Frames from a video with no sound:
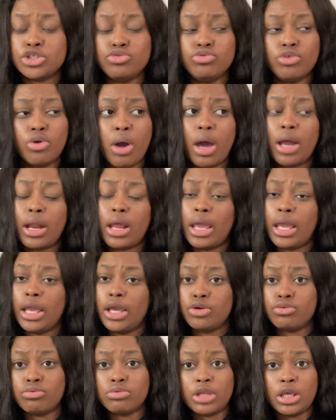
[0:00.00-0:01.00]
You know how to
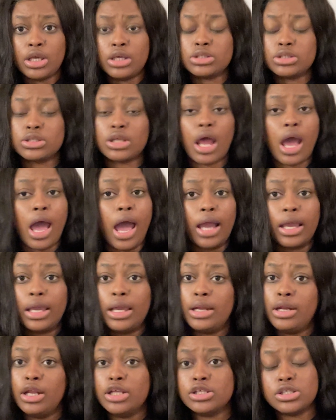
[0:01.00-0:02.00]
handle things that I
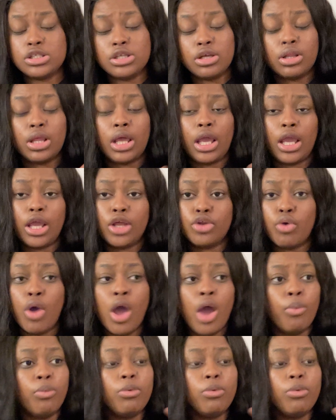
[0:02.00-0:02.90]
can't necessarily handle.